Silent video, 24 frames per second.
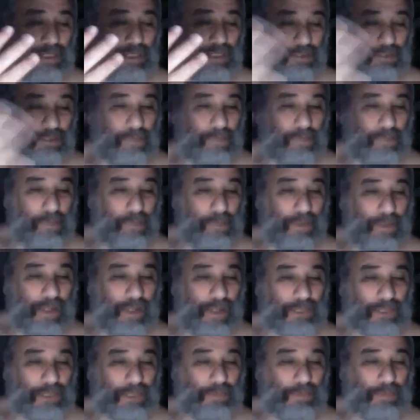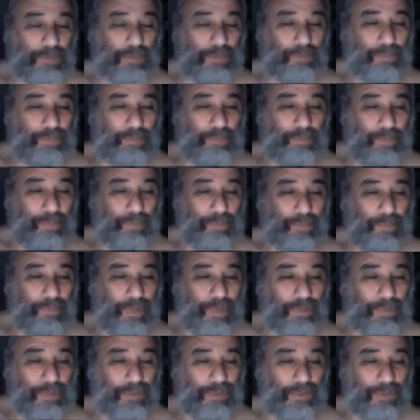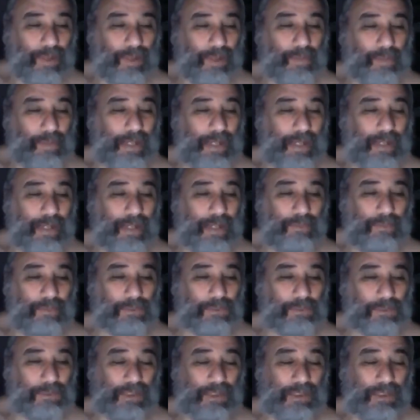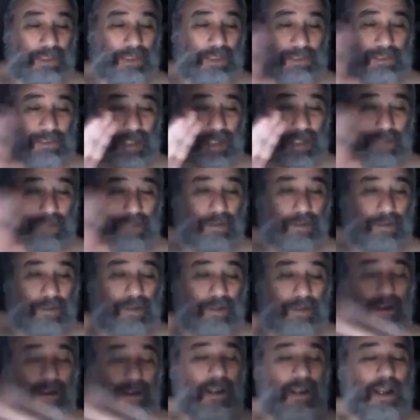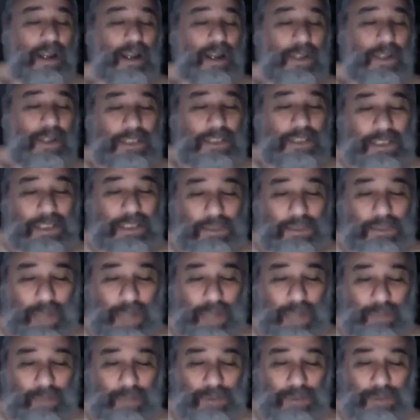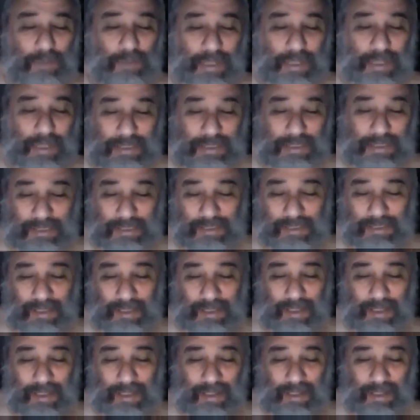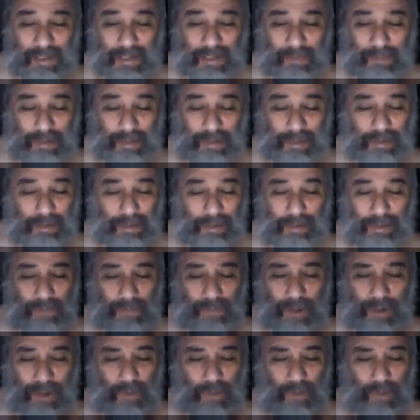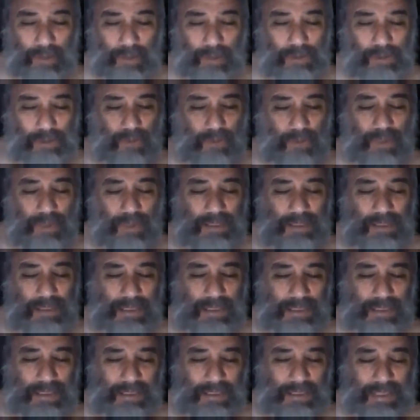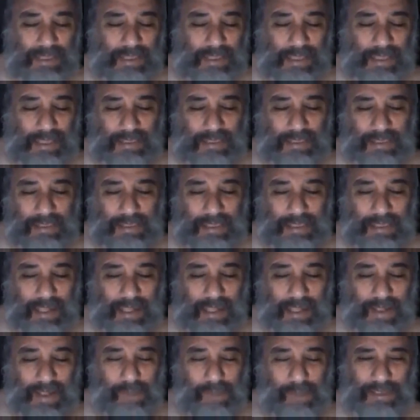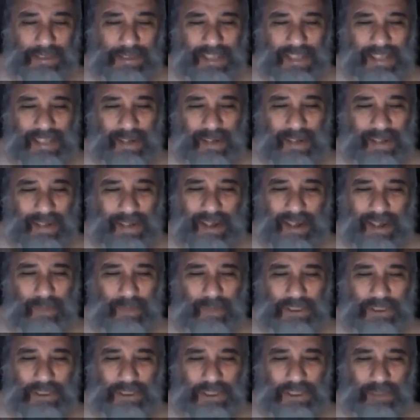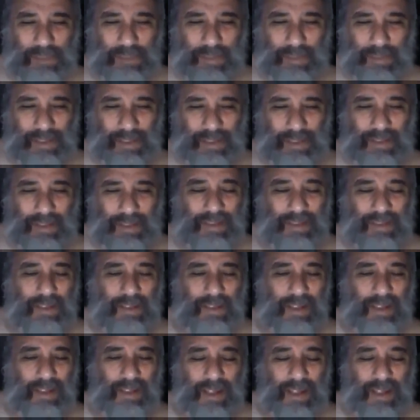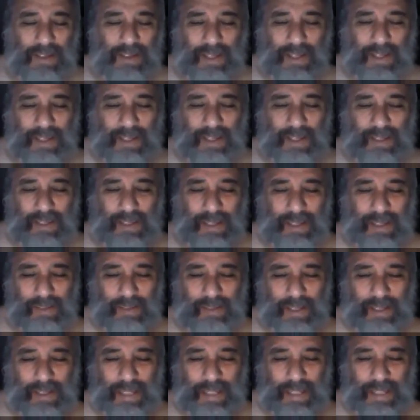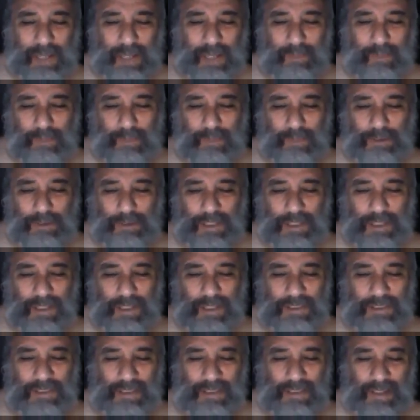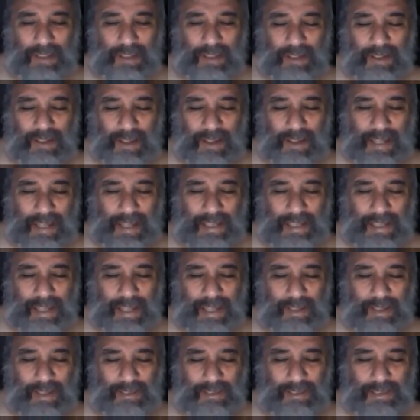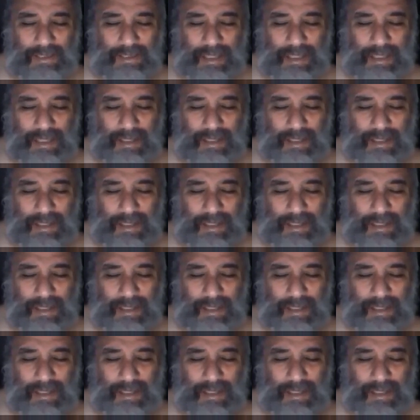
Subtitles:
remembered her husband trying to kill her, which was totally wrong. And this is what happens with these, almost all of these incest cases, and they must know it, they can't be stupid, and they keep pushing this idea that